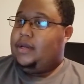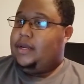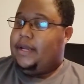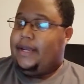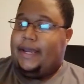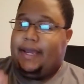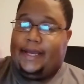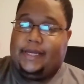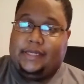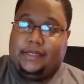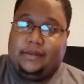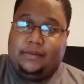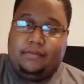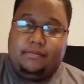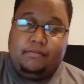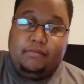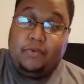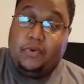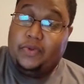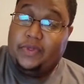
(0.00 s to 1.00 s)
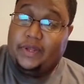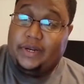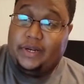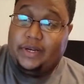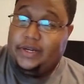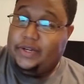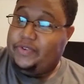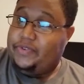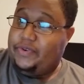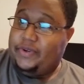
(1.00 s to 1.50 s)
It has more than
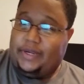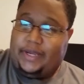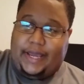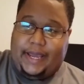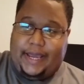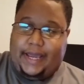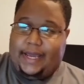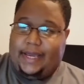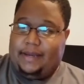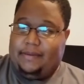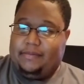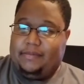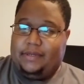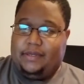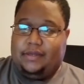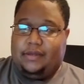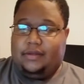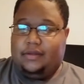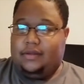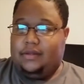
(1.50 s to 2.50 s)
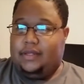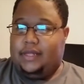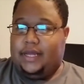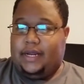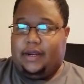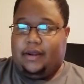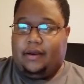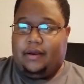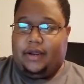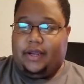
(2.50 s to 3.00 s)
100 games
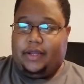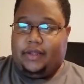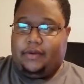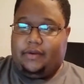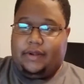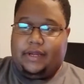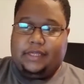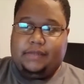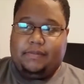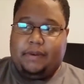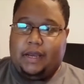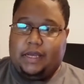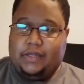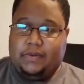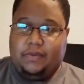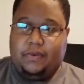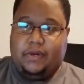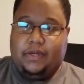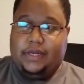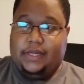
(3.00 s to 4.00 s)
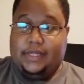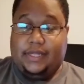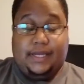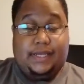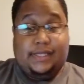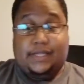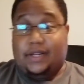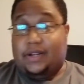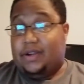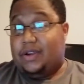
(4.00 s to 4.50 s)
that are either on Xbox One and
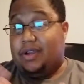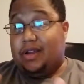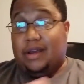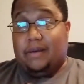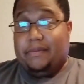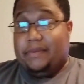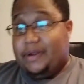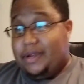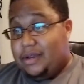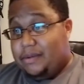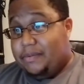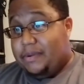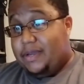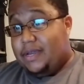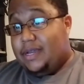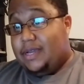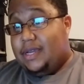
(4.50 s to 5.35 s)
things that are coming up